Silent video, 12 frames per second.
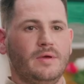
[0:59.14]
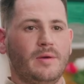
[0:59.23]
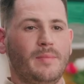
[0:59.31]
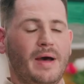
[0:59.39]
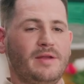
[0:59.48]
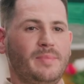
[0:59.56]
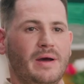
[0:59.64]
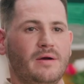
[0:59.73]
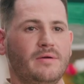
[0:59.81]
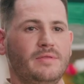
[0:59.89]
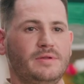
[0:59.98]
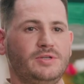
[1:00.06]
The combined power
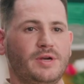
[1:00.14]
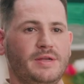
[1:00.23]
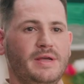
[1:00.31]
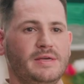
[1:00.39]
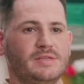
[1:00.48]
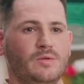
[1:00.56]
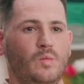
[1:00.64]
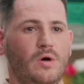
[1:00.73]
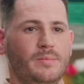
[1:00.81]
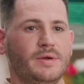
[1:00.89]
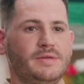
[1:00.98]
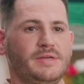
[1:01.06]
of the Trade Desk and
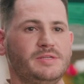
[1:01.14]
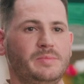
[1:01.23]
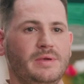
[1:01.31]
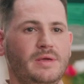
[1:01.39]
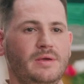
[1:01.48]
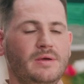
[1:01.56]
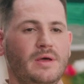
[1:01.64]
Walmart DSP